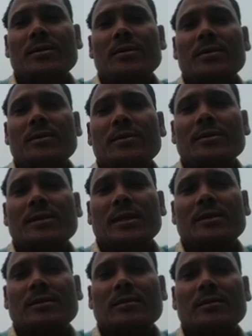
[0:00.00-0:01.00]

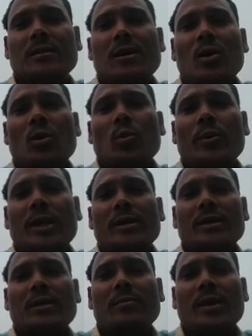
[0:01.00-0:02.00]
Sixth, wheat
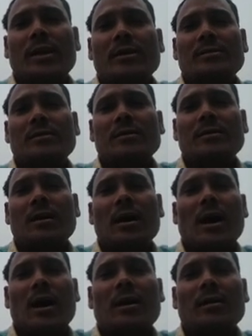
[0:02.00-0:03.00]
and maize
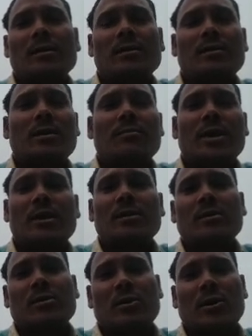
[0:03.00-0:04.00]
are the main
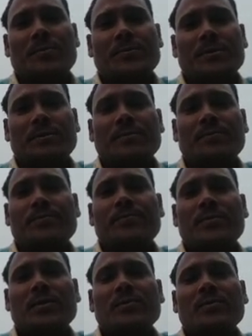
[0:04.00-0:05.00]
crops
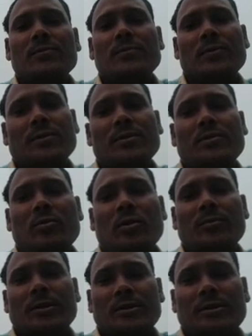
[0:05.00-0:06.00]
for the commerce.